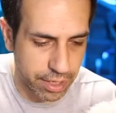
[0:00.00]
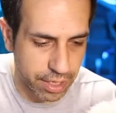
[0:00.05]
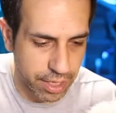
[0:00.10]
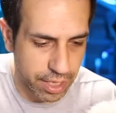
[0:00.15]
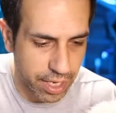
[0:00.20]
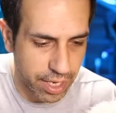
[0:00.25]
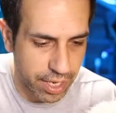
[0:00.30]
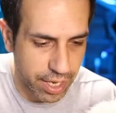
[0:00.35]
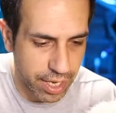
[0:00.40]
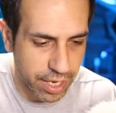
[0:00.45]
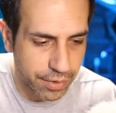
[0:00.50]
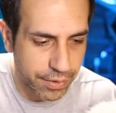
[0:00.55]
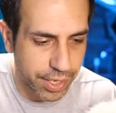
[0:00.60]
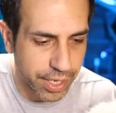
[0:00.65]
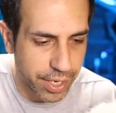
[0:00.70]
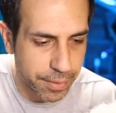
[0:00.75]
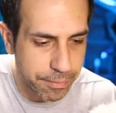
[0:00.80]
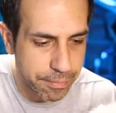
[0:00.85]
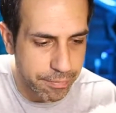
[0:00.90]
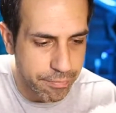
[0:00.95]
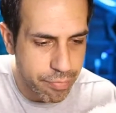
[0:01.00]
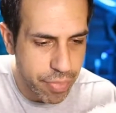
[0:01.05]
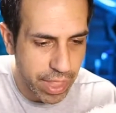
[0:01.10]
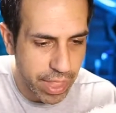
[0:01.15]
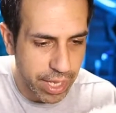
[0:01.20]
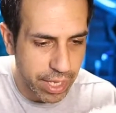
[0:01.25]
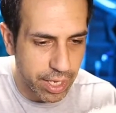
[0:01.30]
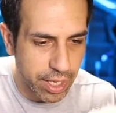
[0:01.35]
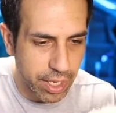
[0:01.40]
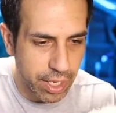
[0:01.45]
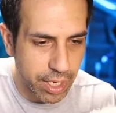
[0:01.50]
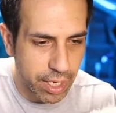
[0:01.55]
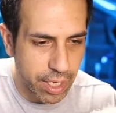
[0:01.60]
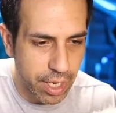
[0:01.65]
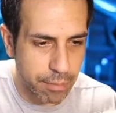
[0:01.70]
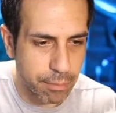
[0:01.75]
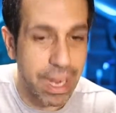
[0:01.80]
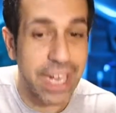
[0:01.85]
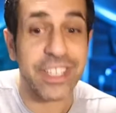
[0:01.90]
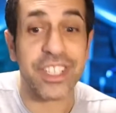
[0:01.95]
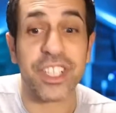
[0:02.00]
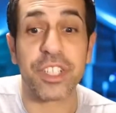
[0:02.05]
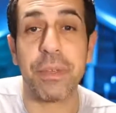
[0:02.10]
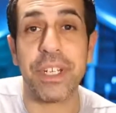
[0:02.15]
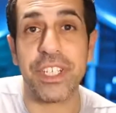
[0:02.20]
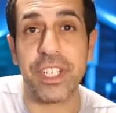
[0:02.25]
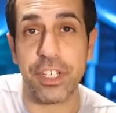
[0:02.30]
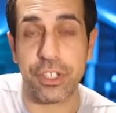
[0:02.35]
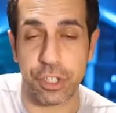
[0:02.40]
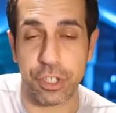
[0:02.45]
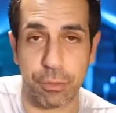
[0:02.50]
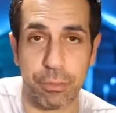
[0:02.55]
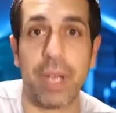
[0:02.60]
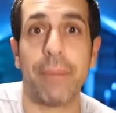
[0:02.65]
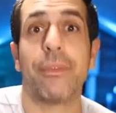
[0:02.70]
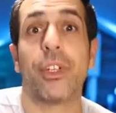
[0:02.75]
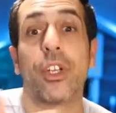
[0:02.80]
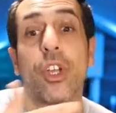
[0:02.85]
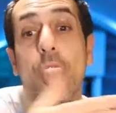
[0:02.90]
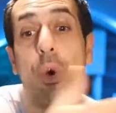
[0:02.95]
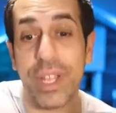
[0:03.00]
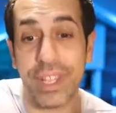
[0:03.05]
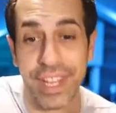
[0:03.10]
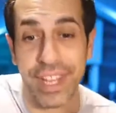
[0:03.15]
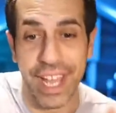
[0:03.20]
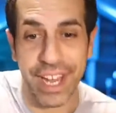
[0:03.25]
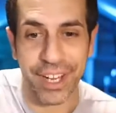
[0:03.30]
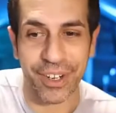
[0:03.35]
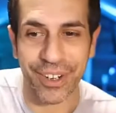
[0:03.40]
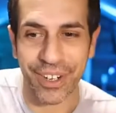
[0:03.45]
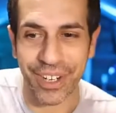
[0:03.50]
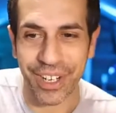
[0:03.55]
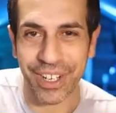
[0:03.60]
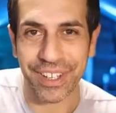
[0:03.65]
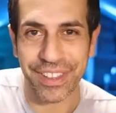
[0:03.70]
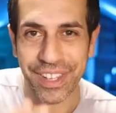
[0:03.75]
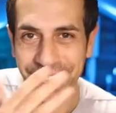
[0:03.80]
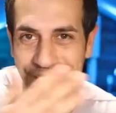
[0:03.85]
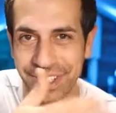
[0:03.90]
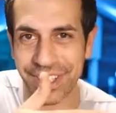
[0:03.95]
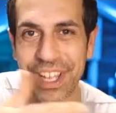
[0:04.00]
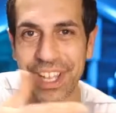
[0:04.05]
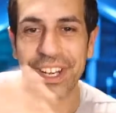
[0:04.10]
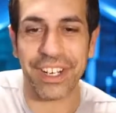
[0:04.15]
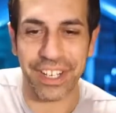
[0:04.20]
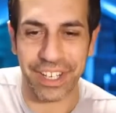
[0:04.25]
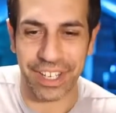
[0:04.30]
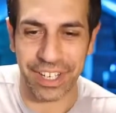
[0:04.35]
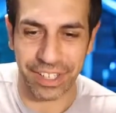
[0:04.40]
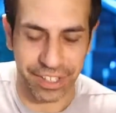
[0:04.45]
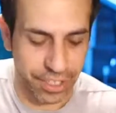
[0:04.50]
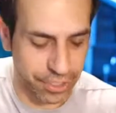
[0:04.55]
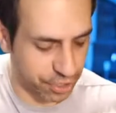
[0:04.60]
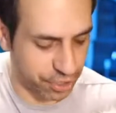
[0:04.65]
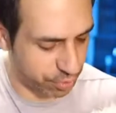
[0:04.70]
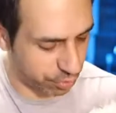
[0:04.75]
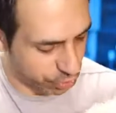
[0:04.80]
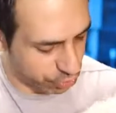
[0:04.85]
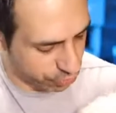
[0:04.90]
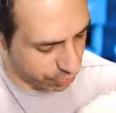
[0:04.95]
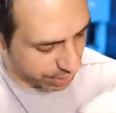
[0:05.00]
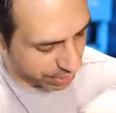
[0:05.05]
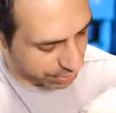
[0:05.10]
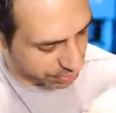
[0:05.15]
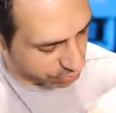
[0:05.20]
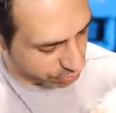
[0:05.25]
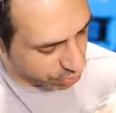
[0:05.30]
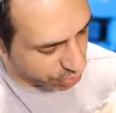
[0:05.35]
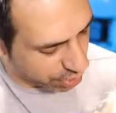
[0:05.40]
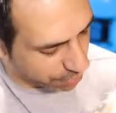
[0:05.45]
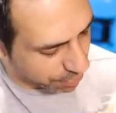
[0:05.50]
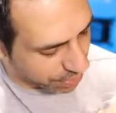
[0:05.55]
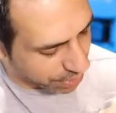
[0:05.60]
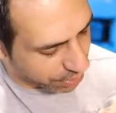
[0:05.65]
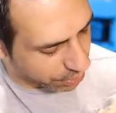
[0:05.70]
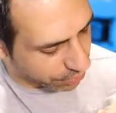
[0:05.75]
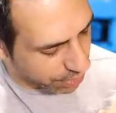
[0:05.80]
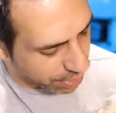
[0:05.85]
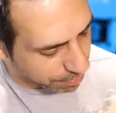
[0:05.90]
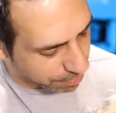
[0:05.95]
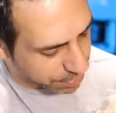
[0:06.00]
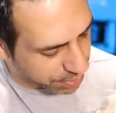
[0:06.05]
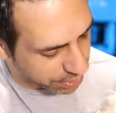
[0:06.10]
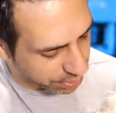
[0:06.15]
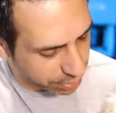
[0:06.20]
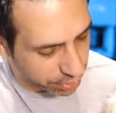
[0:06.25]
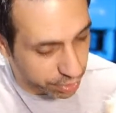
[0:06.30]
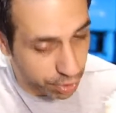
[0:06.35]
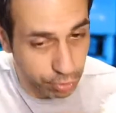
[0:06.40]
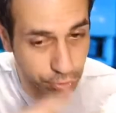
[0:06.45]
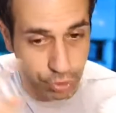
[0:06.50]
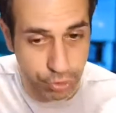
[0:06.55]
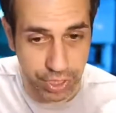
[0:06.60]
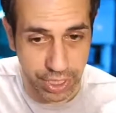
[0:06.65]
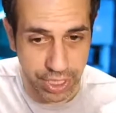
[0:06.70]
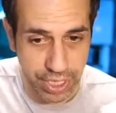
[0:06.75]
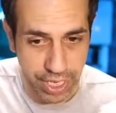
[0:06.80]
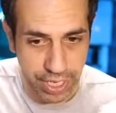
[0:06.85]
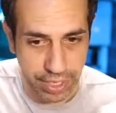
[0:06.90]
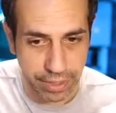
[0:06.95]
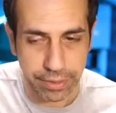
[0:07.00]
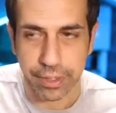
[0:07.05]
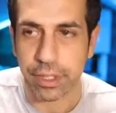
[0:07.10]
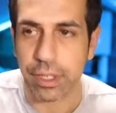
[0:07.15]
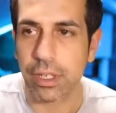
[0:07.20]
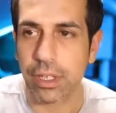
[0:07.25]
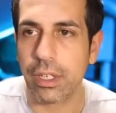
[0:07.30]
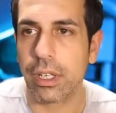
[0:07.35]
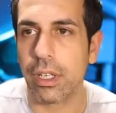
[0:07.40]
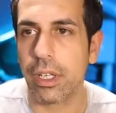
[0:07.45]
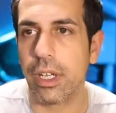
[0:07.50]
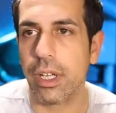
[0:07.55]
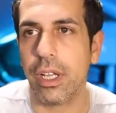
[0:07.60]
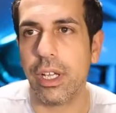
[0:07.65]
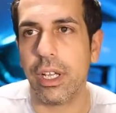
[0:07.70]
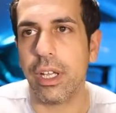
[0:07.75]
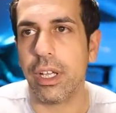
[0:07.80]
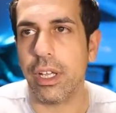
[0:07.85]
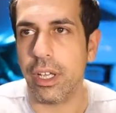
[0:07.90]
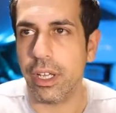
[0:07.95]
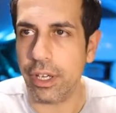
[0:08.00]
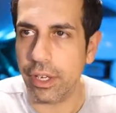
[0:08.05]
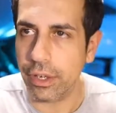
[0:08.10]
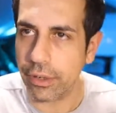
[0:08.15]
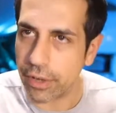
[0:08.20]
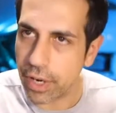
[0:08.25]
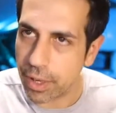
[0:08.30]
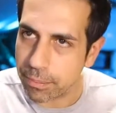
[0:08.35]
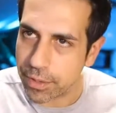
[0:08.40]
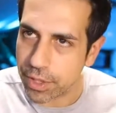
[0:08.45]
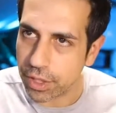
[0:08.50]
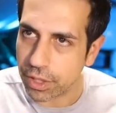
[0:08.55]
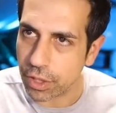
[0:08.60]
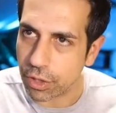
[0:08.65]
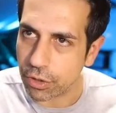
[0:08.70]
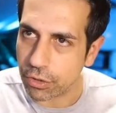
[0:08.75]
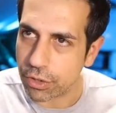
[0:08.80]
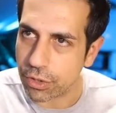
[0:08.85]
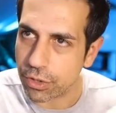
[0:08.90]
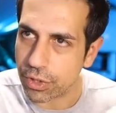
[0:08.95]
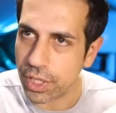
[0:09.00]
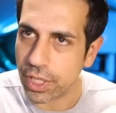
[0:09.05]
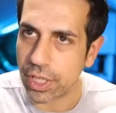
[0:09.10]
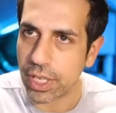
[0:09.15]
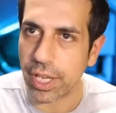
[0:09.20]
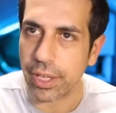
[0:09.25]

area, it might just be teaching the pup to go in that area, thinking that it leads to a treat. So here I'm interrupting, no treat yet. Interrupting, no treat yet.